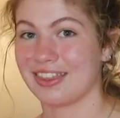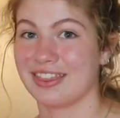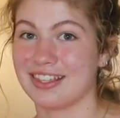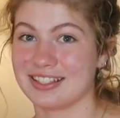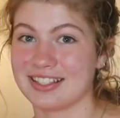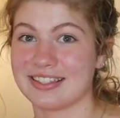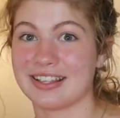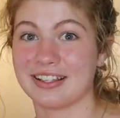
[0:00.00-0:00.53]

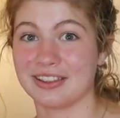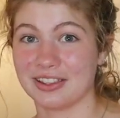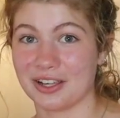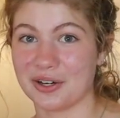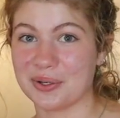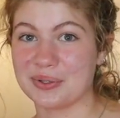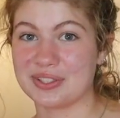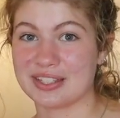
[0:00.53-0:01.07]
this is a
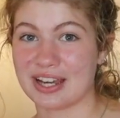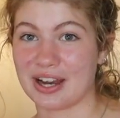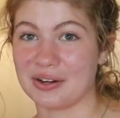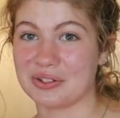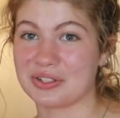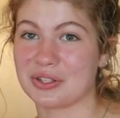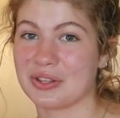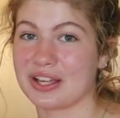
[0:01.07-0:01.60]
low
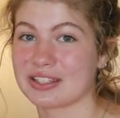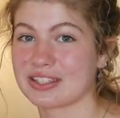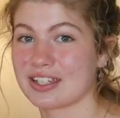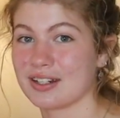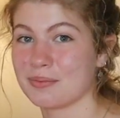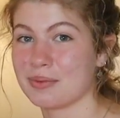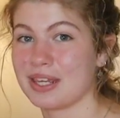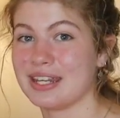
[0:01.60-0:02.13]
sound, so that's
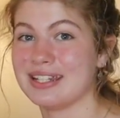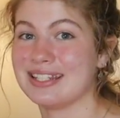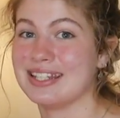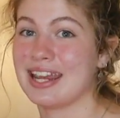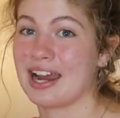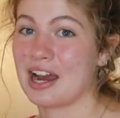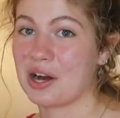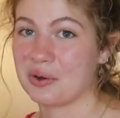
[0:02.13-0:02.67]
going to be
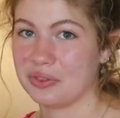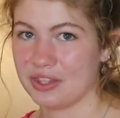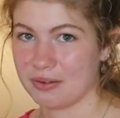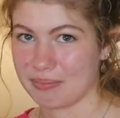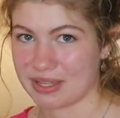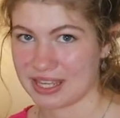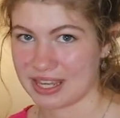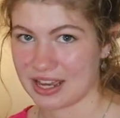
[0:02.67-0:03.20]
down
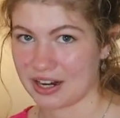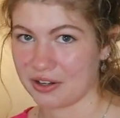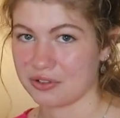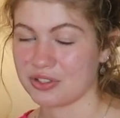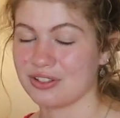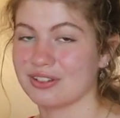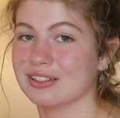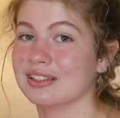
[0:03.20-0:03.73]
the
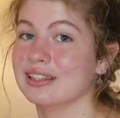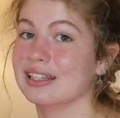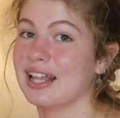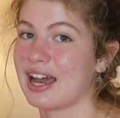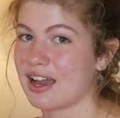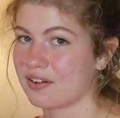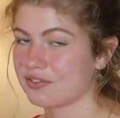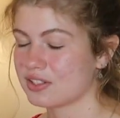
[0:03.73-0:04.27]
piano to the
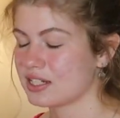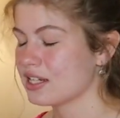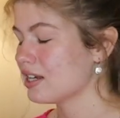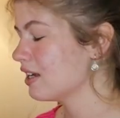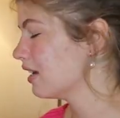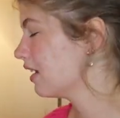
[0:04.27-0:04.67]
left.